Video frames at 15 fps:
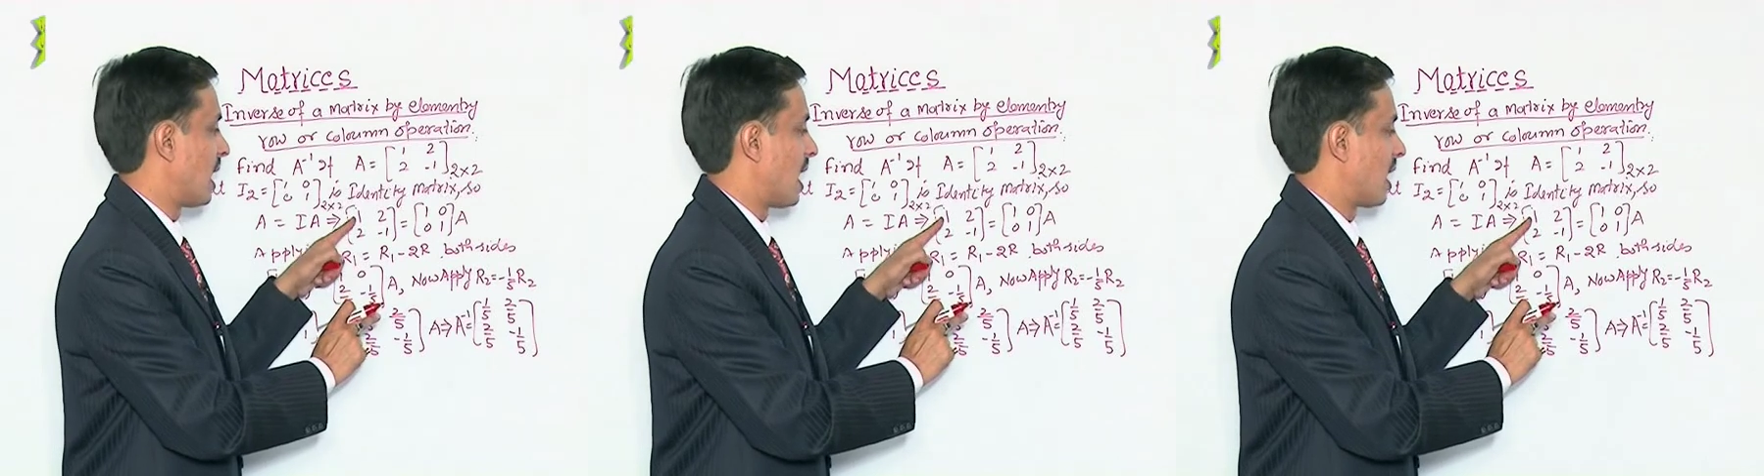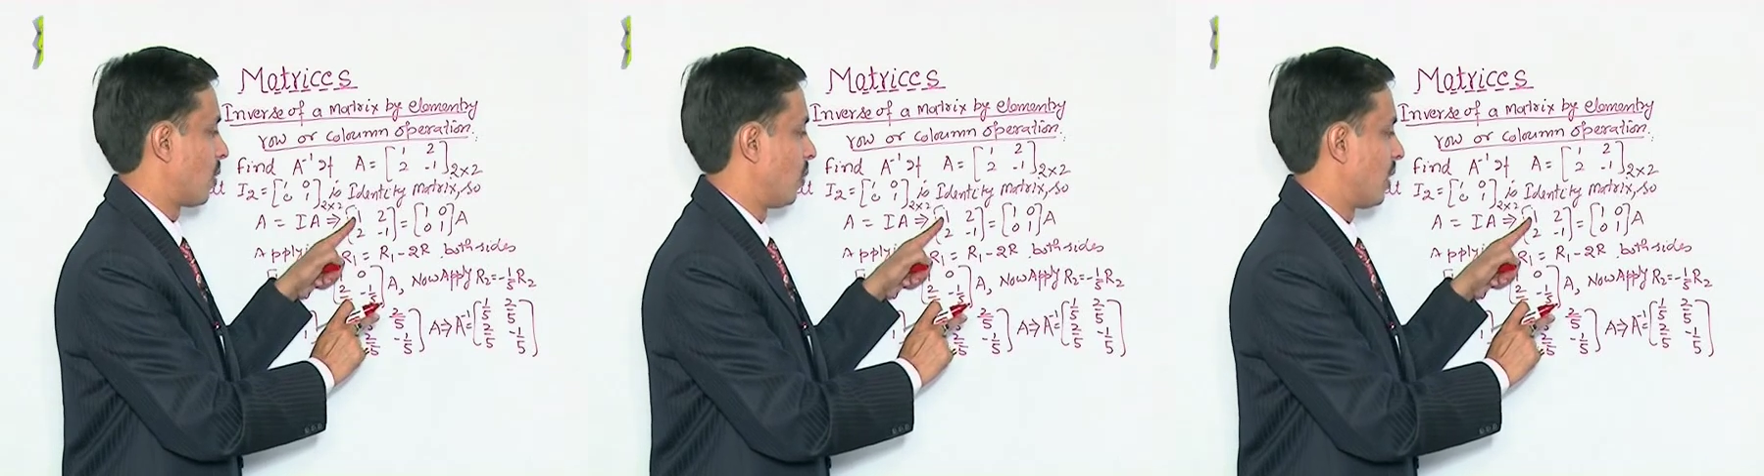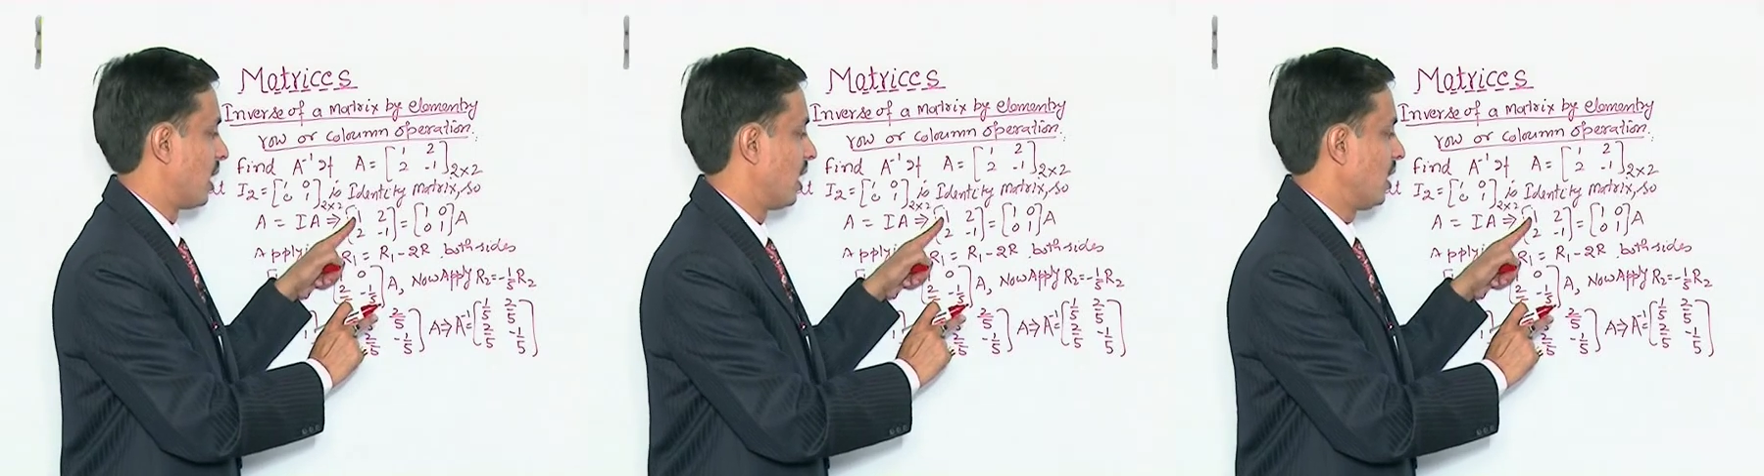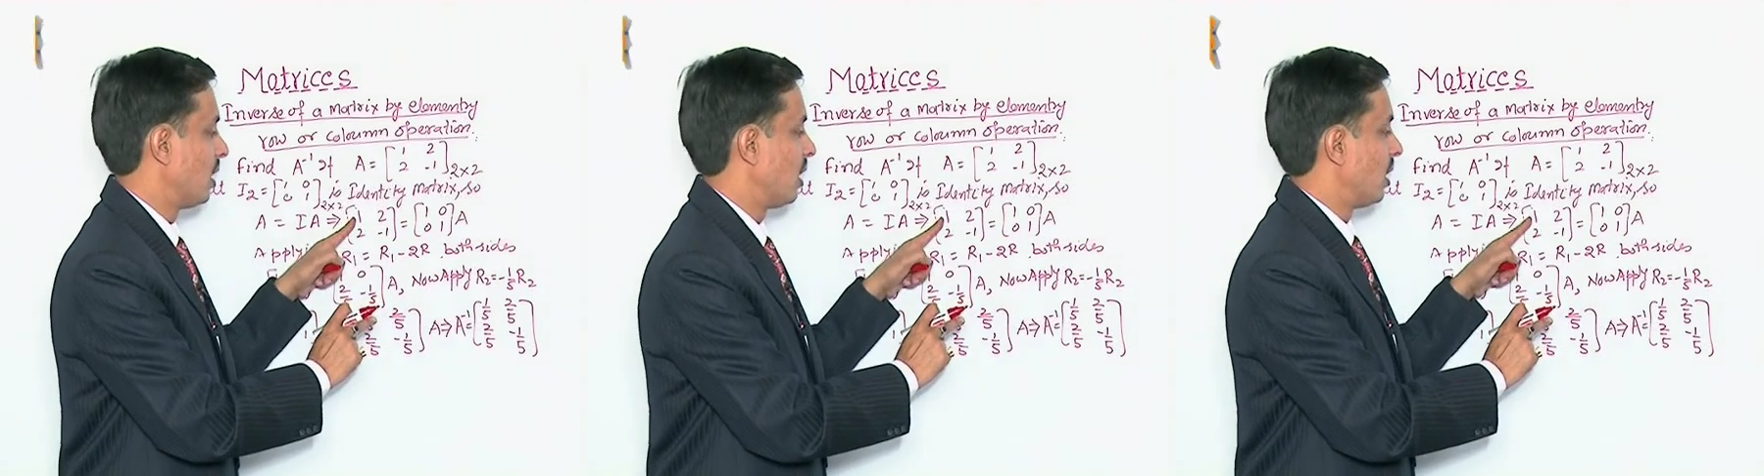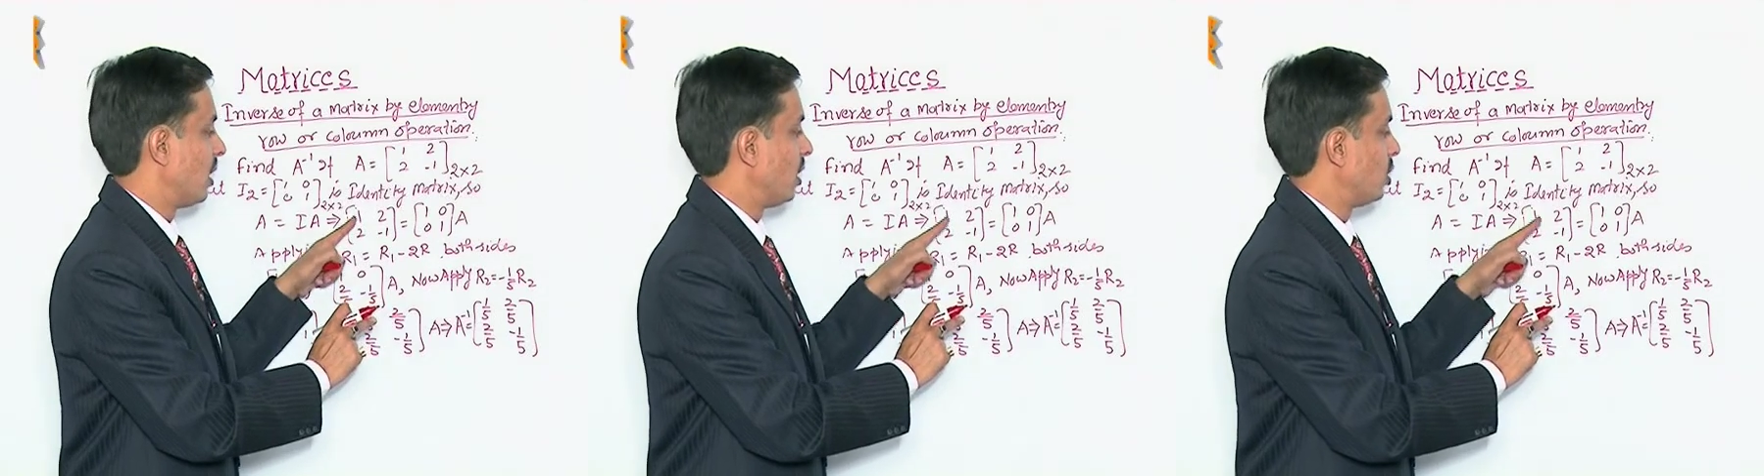R1
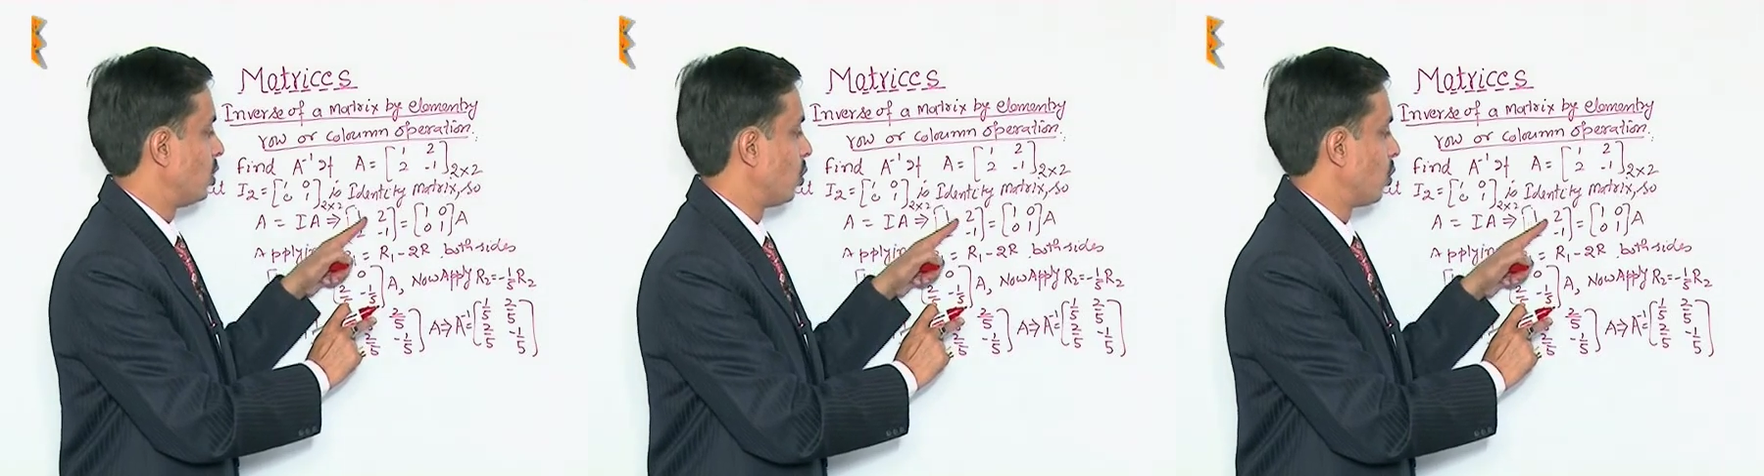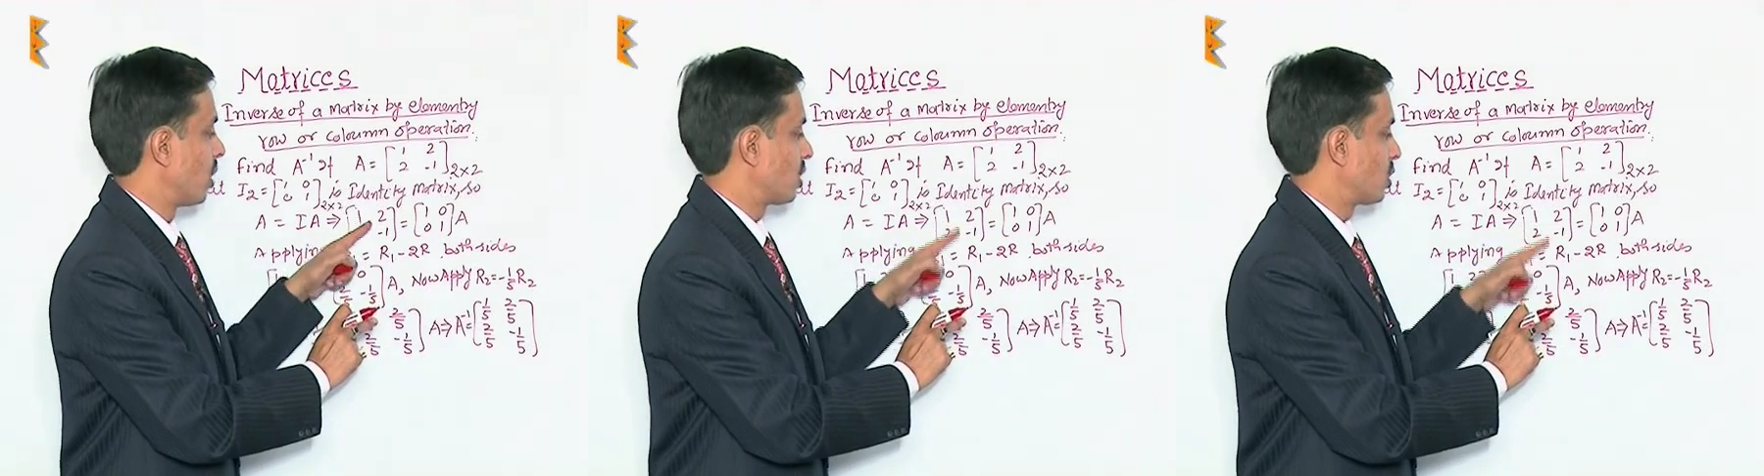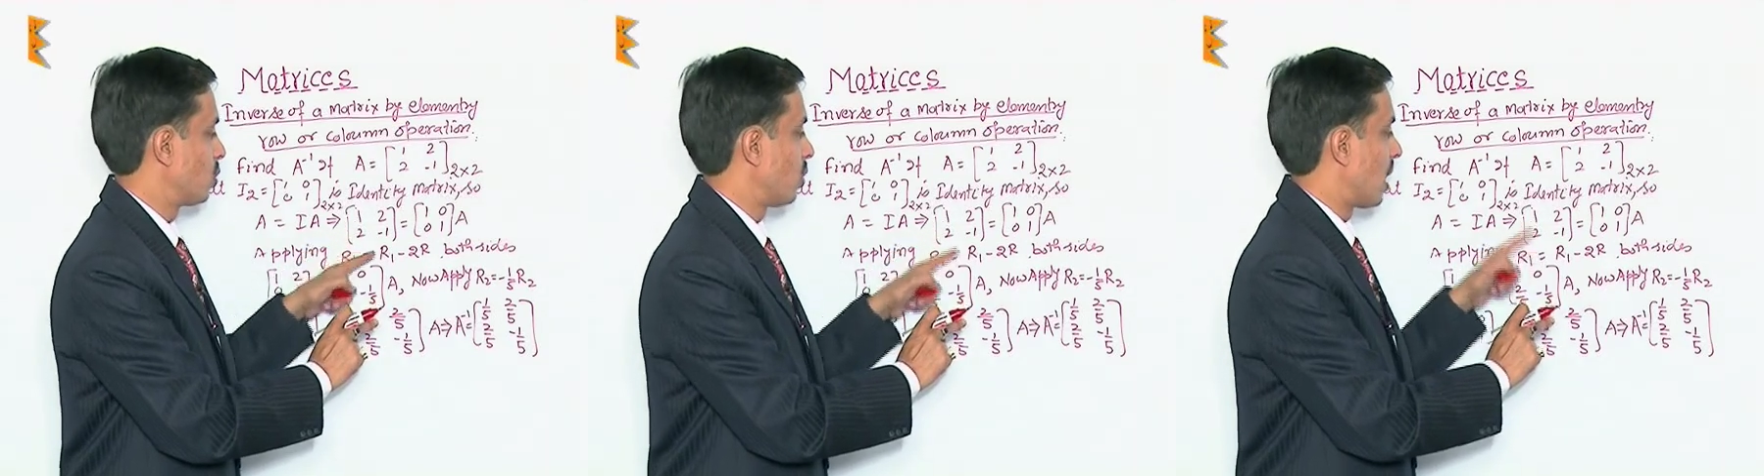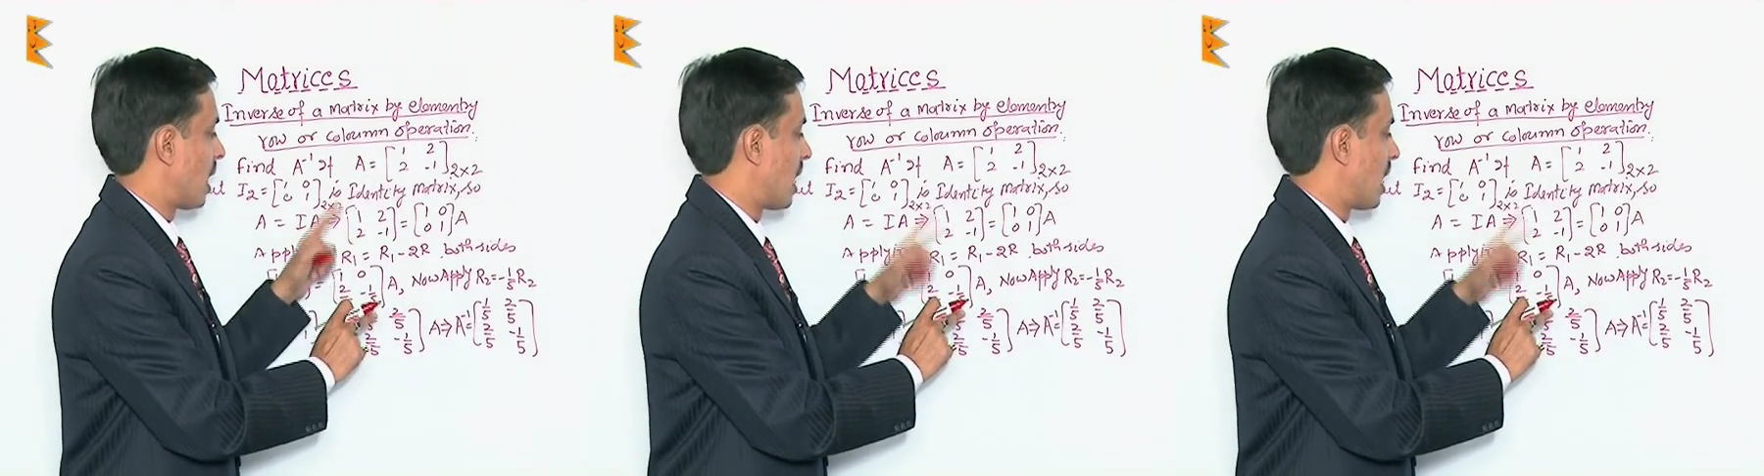is equals to